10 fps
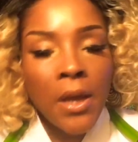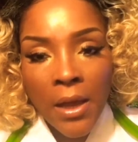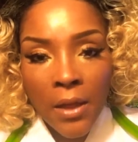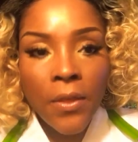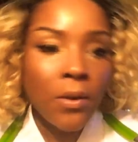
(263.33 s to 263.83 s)

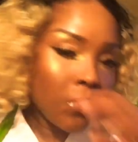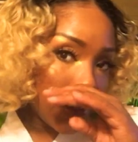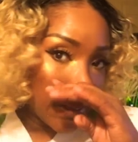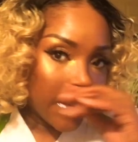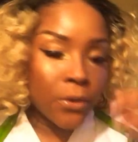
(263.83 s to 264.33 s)
And then
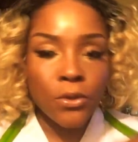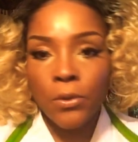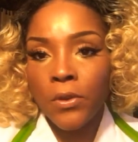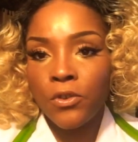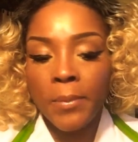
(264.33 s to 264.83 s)
when you do
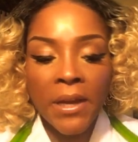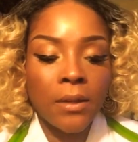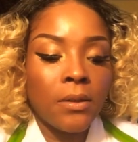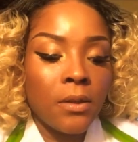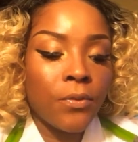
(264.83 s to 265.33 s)
the
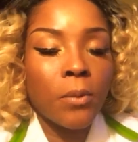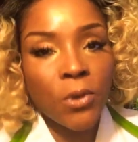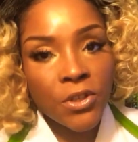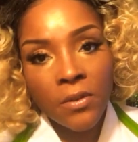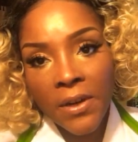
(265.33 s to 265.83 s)
dramatically different
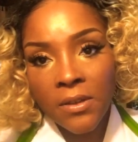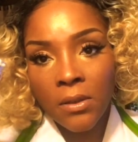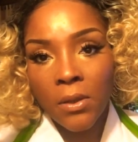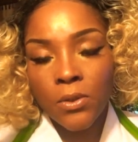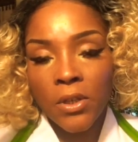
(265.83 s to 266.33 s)

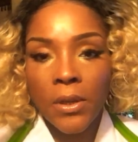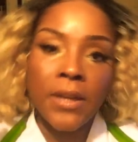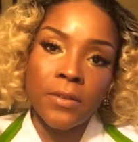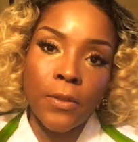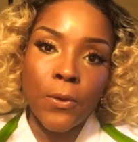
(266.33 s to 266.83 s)
moisturizing lotion
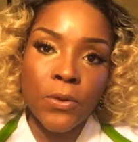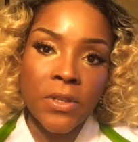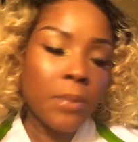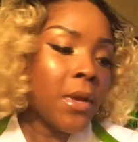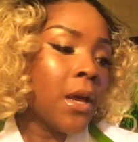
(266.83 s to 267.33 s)
as the third
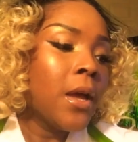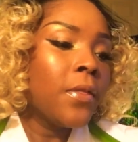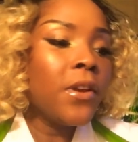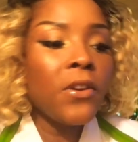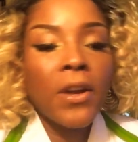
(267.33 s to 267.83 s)
step,
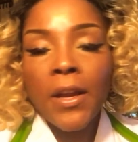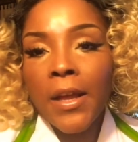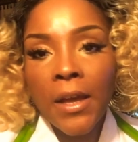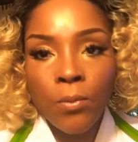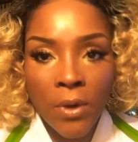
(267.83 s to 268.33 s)
then you're going to
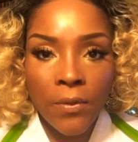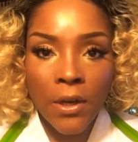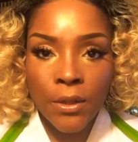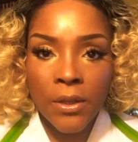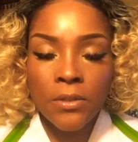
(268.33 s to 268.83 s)
add whatever
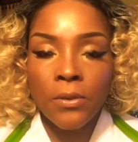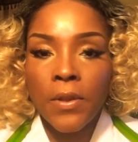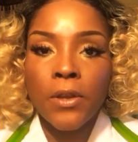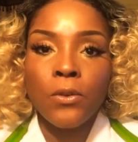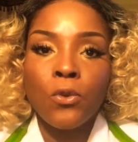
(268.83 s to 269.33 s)
cleanser
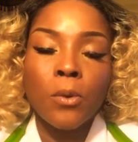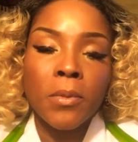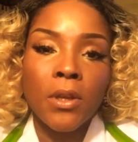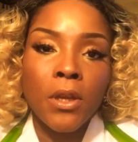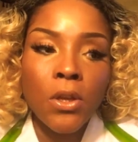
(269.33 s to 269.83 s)
that you
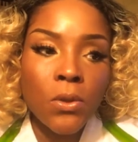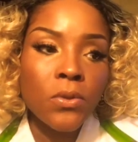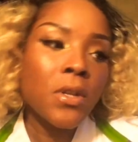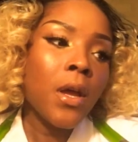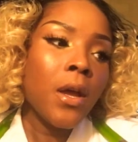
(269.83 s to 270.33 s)
normally
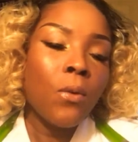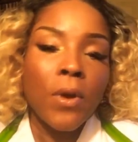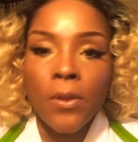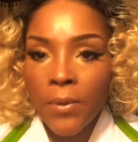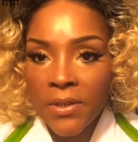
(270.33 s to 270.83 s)
use,
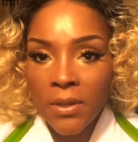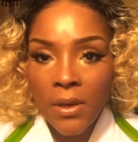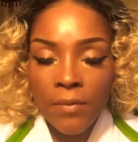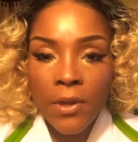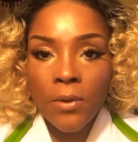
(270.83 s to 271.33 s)
whether it's a
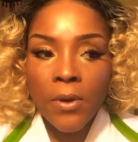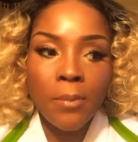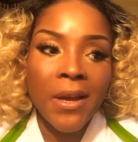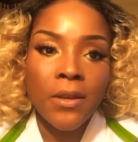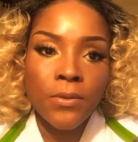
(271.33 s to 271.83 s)
heavy
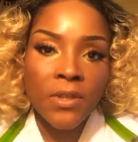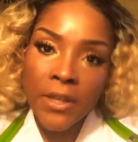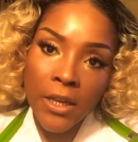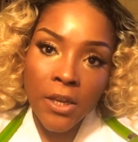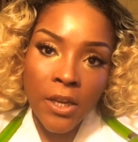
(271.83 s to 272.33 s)
cream. I use
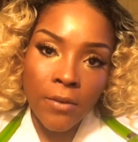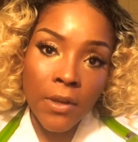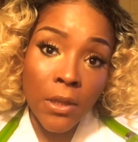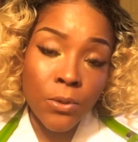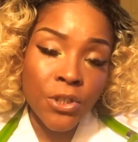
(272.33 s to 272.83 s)

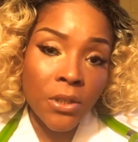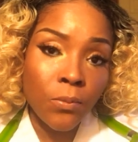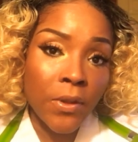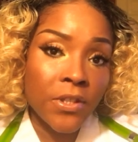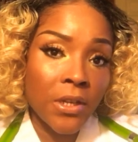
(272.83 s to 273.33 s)
Carry lotion
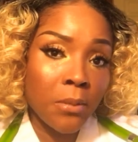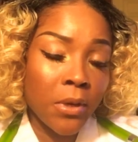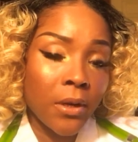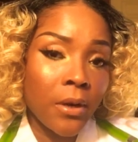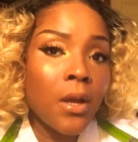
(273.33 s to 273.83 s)
with shea
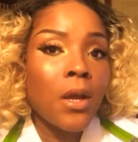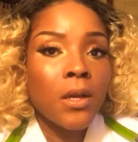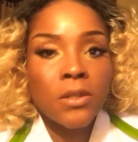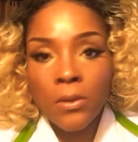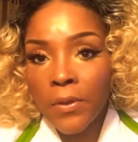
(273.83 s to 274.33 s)
butter,
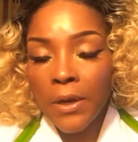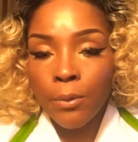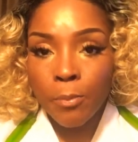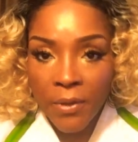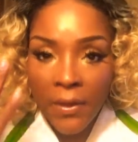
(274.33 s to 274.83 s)
so then I
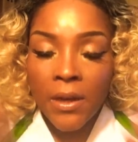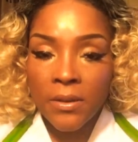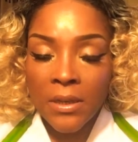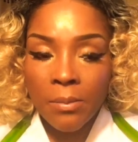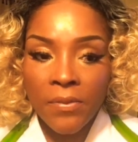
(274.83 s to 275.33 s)
would put that on
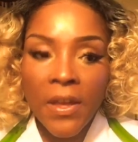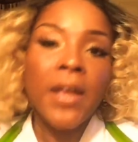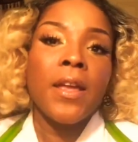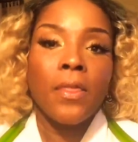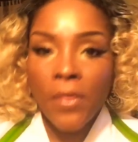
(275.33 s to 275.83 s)
top of that,
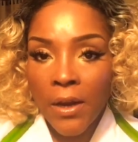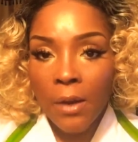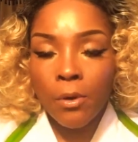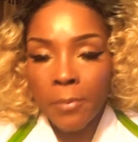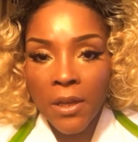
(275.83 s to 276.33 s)
and then I
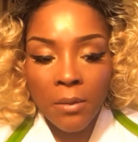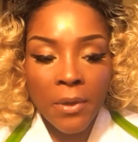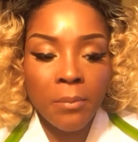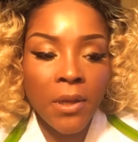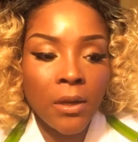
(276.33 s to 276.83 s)
would begin
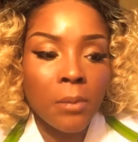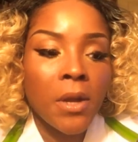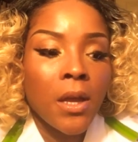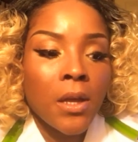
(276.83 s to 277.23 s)
my makeup.